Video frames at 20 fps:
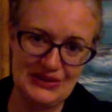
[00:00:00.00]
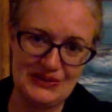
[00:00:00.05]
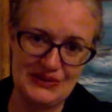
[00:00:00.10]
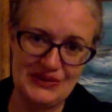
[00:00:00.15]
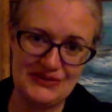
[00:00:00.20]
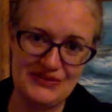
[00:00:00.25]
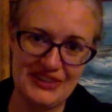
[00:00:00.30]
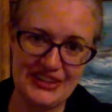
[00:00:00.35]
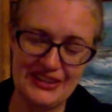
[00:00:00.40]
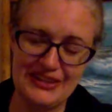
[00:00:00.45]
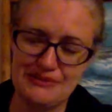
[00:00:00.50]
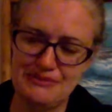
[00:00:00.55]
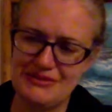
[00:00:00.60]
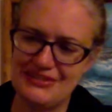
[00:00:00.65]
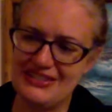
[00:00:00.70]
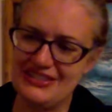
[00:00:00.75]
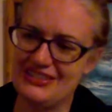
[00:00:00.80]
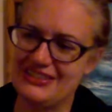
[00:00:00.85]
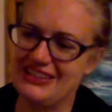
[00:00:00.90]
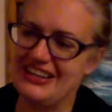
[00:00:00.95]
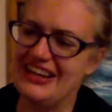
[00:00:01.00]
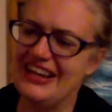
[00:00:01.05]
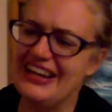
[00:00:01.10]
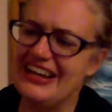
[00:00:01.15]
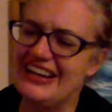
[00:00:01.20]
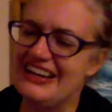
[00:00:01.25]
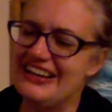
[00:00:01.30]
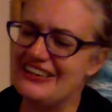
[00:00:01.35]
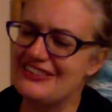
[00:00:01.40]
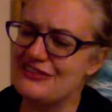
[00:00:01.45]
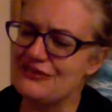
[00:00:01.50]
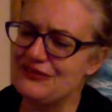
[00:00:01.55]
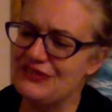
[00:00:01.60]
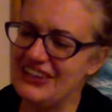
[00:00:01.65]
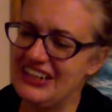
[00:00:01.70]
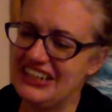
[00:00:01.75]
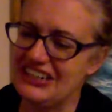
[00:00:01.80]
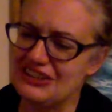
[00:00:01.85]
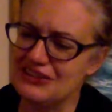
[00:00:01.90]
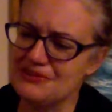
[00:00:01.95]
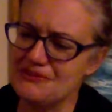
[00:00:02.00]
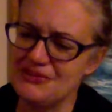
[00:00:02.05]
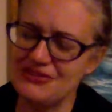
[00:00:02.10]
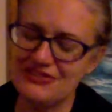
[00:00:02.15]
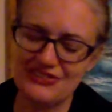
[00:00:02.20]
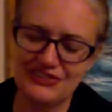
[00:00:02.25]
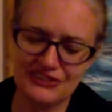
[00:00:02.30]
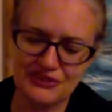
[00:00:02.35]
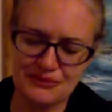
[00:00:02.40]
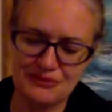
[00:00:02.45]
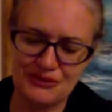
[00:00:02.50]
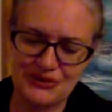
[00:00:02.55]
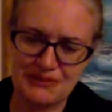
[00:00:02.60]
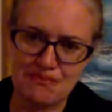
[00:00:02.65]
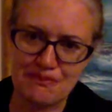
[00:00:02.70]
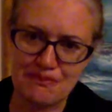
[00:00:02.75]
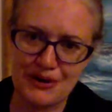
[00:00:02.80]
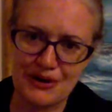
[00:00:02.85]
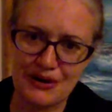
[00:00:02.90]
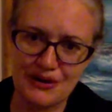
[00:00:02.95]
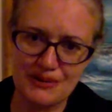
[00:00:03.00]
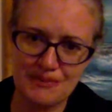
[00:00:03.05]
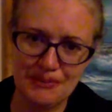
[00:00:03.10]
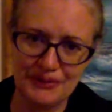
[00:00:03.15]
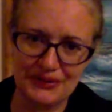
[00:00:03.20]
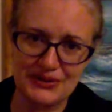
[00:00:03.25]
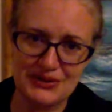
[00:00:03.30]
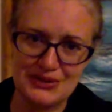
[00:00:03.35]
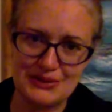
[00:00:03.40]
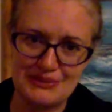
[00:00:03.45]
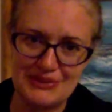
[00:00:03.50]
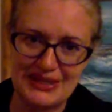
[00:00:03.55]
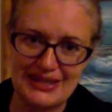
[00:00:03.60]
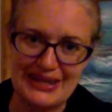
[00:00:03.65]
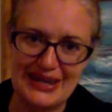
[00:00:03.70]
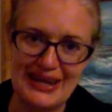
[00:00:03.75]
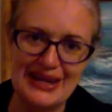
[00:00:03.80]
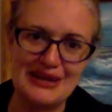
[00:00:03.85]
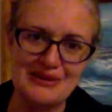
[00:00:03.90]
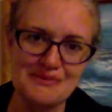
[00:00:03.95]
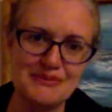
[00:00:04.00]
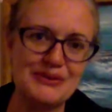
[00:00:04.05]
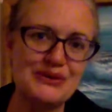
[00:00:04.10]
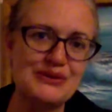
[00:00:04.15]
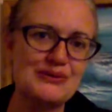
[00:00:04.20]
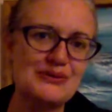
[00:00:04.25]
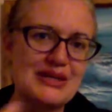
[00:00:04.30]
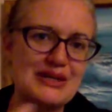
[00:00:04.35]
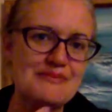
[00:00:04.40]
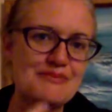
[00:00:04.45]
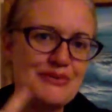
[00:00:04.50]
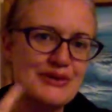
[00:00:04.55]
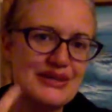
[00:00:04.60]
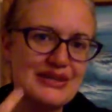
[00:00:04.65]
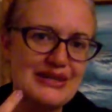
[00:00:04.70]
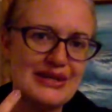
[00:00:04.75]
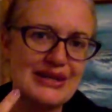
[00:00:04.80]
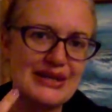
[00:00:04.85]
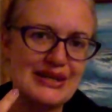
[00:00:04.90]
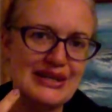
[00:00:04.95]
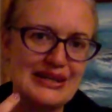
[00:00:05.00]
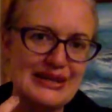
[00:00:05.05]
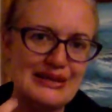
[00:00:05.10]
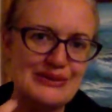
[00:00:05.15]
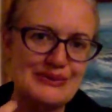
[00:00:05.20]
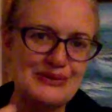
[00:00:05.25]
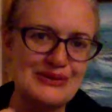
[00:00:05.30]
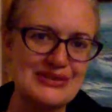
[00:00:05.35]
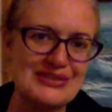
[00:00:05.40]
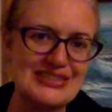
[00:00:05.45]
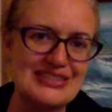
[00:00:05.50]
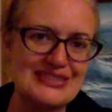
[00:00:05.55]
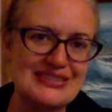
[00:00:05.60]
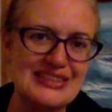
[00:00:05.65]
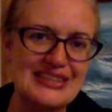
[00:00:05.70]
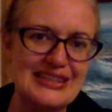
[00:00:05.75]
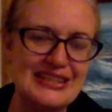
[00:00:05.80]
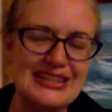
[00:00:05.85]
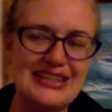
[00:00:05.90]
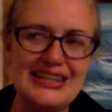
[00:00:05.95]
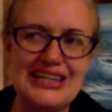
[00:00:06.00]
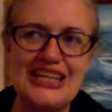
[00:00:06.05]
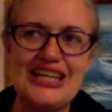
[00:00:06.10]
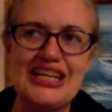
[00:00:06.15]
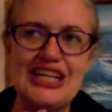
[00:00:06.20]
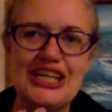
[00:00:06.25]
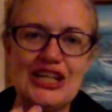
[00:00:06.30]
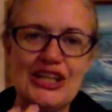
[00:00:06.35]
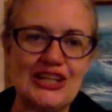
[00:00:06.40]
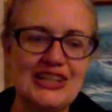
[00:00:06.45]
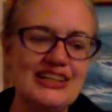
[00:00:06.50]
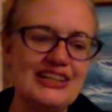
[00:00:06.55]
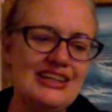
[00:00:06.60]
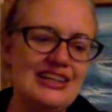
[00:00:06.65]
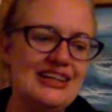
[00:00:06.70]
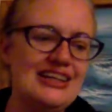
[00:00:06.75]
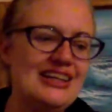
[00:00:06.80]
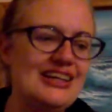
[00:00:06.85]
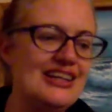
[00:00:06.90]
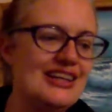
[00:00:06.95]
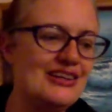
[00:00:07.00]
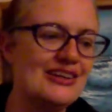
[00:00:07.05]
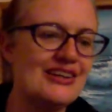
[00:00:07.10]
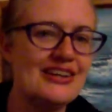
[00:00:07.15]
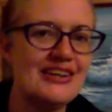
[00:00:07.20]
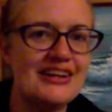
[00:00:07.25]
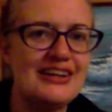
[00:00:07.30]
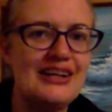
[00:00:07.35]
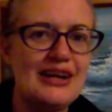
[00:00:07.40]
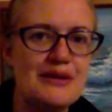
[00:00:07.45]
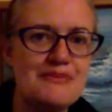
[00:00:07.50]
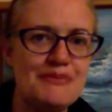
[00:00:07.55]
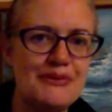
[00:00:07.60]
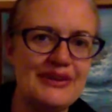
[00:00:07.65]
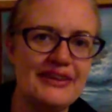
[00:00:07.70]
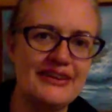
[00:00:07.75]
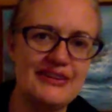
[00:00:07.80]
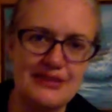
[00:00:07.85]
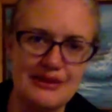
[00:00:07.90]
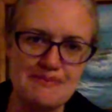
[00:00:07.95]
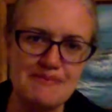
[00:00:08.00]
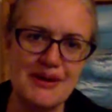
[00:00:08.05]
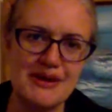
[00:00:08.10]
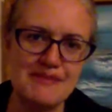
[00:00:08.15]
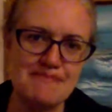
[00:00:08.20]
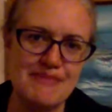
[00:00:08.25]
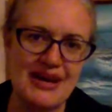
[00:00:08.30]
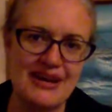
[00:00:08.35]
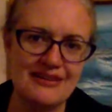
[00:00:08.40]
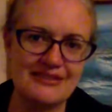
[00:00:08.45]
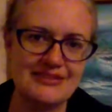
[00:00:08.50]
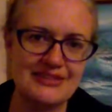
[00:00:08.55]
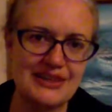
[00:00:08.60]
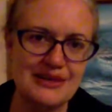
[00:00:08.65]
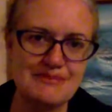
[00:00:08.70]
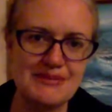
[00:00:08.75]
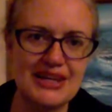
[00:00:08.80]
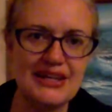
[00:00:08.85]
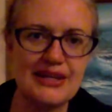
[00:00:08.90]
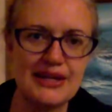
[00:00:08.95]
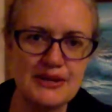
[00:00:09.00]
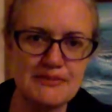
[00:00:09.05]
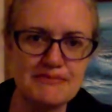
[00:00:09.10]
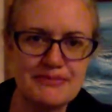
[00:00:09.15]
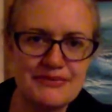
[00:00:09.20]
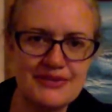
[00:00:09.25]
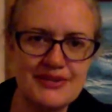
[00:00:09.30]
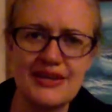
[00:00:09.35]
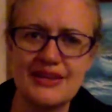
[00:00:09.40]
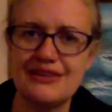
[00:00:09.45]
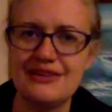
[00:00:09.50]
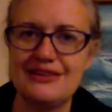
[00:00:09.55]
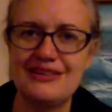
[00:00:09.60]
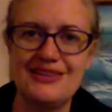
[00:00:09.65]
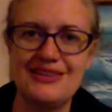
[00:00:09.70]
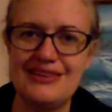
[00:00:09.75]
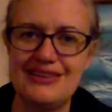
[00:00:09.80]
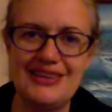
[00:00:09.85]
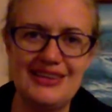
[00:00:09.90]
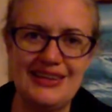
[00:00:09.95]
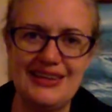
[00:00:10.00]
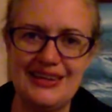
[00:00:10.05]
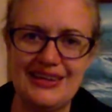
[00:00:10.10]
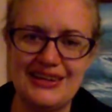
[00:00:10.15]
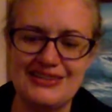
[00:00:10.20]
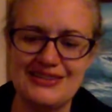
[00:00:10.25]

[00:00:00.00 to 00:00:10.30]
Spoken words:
with the lipstick. It's funny, it almost looks more purple to me now, but when I put it on, it was just, it looked like I put like the mud mask on my lips. And